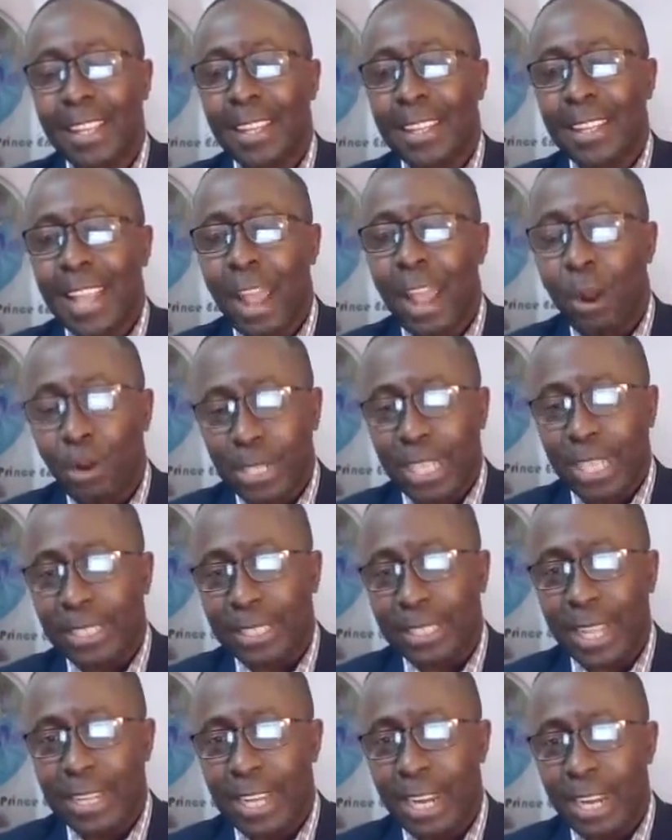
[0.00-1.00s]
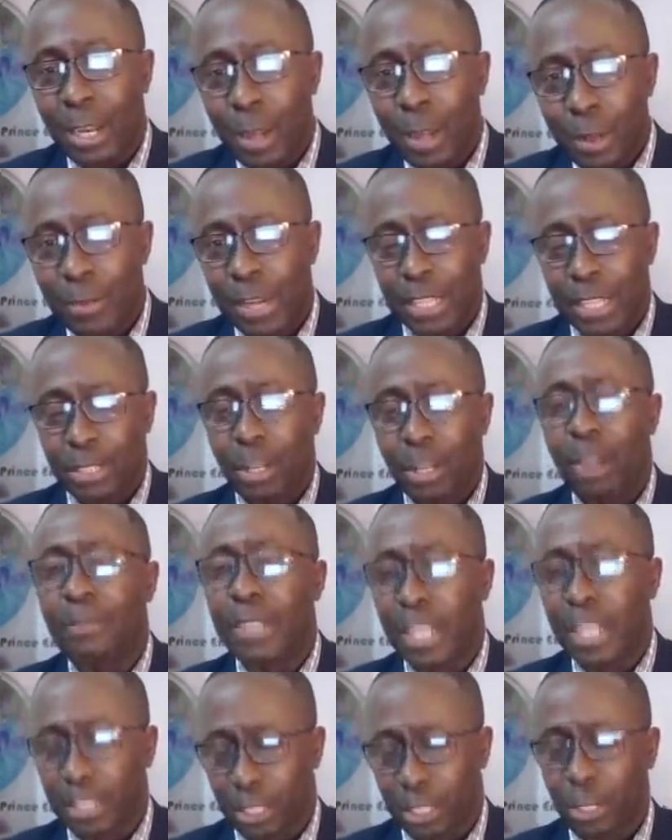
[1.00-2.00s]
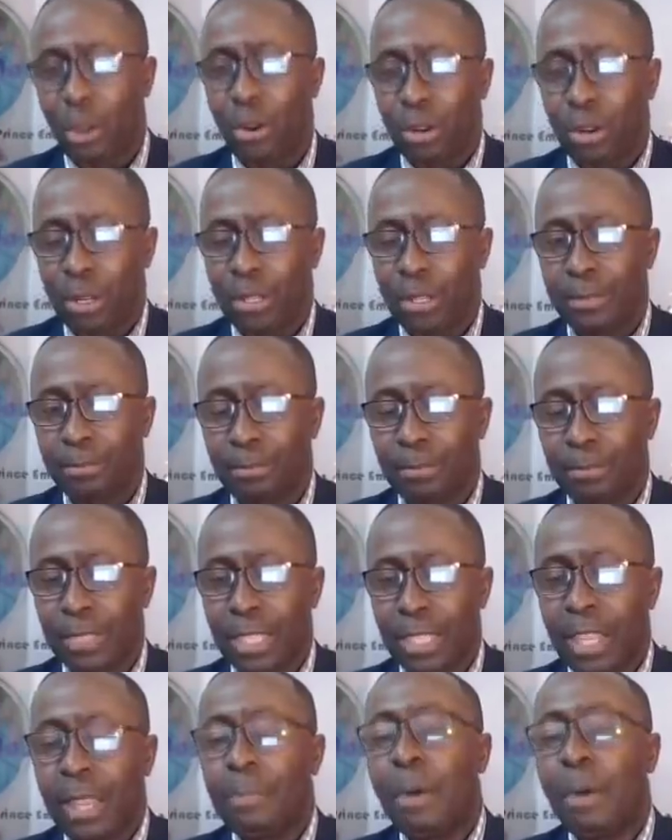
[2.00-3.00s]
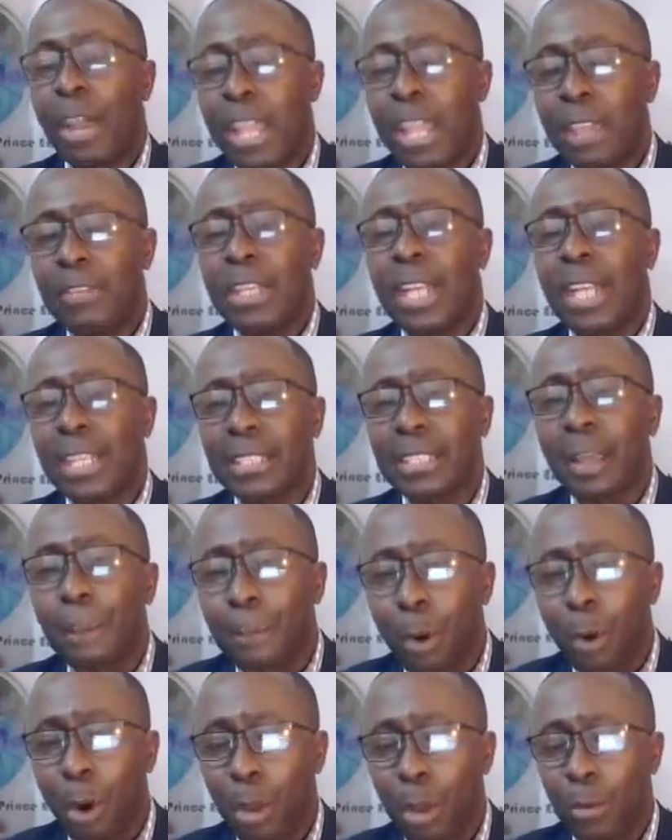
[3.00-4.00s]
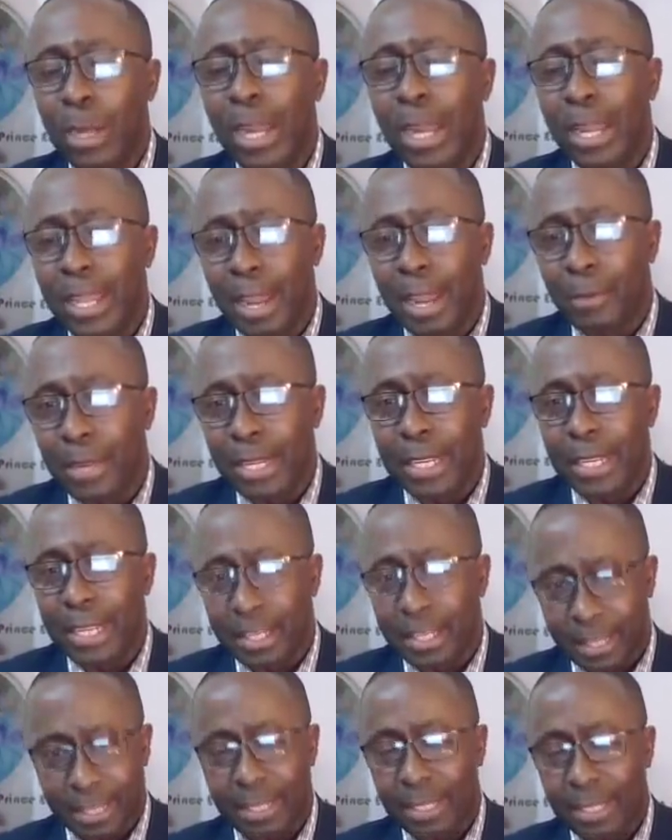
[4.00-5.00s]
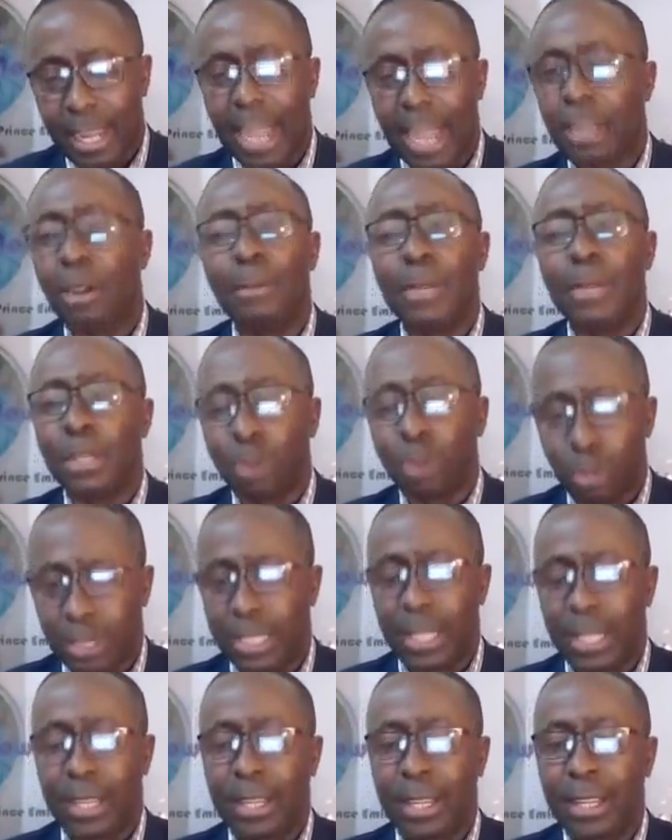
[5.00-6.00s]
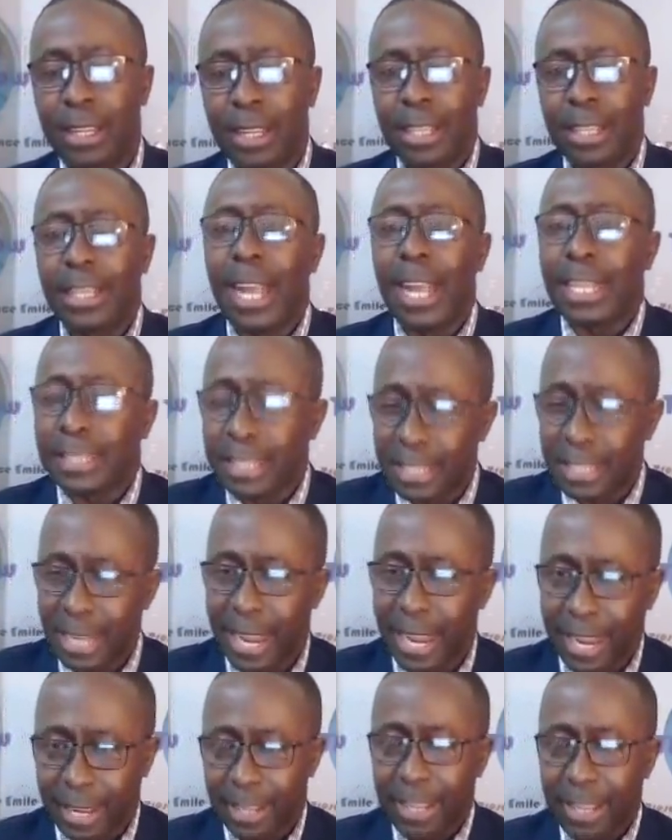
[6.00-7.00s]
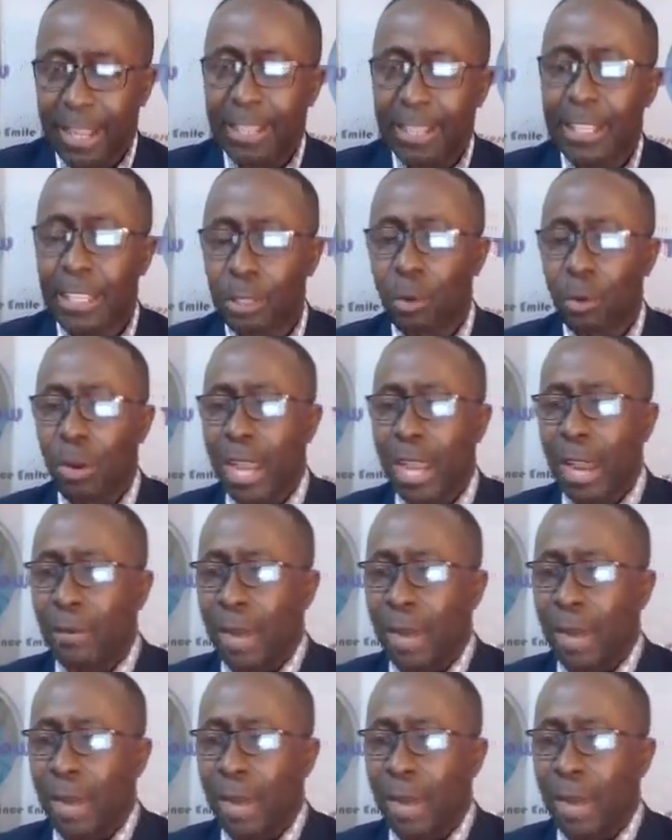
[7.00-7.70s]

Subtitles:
they understand the lyrics of this song. But even as a boy, when I read this, I not be no say that today this could get